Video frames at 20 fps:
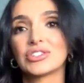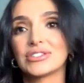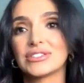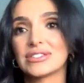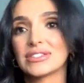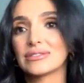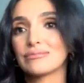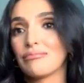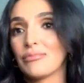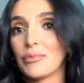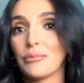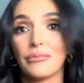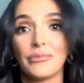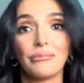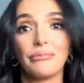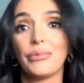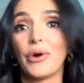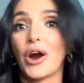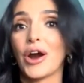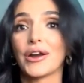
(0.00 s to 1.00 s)
just
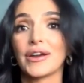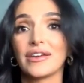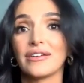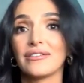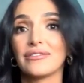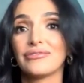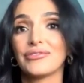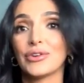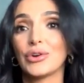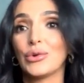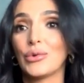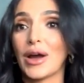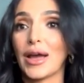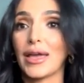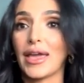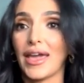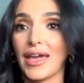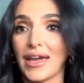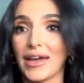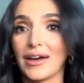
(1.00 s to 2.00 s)
part of who I
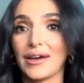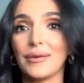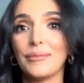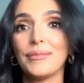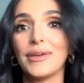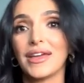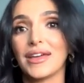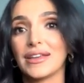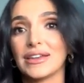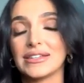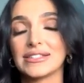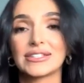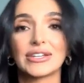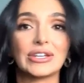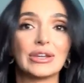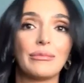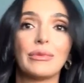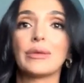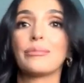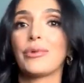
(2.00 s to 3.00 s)
am and it's going
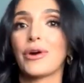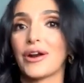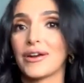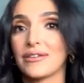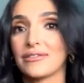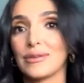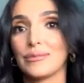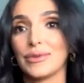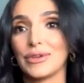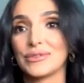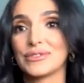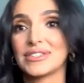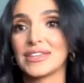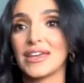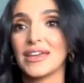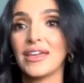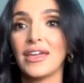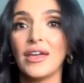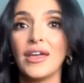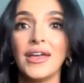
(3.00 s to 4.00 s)
to be part of the
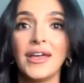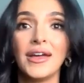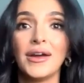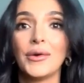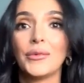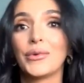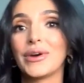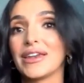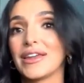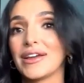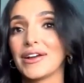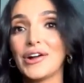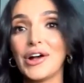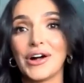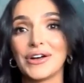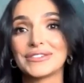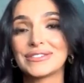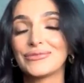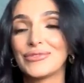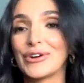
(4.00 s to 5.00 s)
music when it
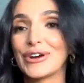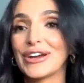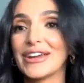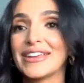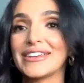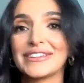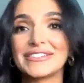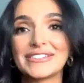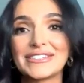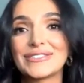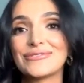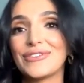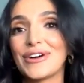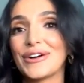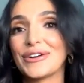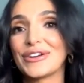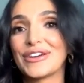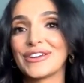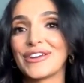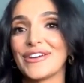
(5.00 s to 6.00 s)
calls for it. And it just
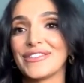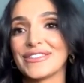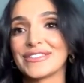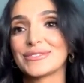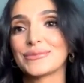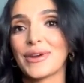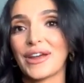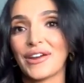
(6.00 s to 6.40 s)
felt good on this